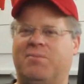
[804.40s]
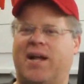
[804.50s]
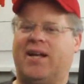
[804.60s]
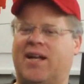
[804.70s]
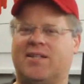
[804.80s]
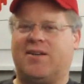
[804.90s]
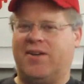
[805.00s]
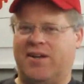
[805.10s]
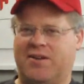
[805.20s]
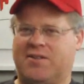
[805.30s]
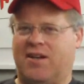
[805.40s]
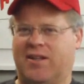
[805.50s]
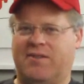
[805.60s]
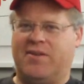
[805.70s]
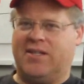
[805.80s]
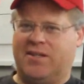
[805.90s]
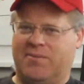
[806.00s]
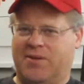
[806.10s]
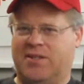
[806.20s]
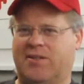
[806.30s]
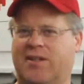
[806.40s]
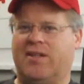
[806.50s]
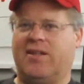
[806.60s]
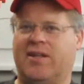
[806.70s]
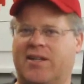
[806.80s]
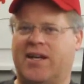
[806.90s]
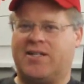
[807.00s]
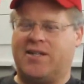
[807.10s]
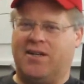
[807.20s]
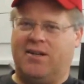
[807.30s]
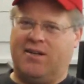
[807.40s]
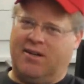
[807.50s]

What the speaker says: Plancast already knows all the events I'm going to in the next year.